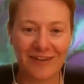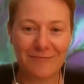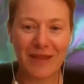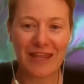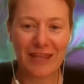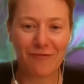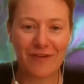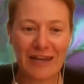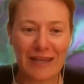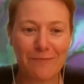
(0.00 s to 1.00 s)
making a
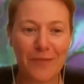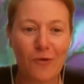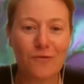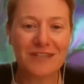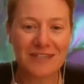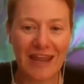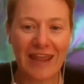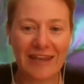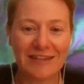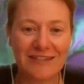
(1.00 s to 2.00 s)
really bold
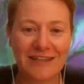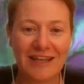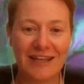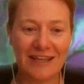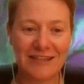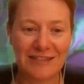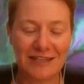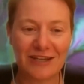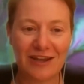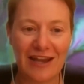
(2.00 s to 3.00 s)
stand, is the
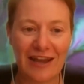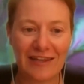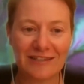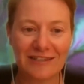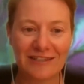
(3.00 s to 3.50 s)
Thailand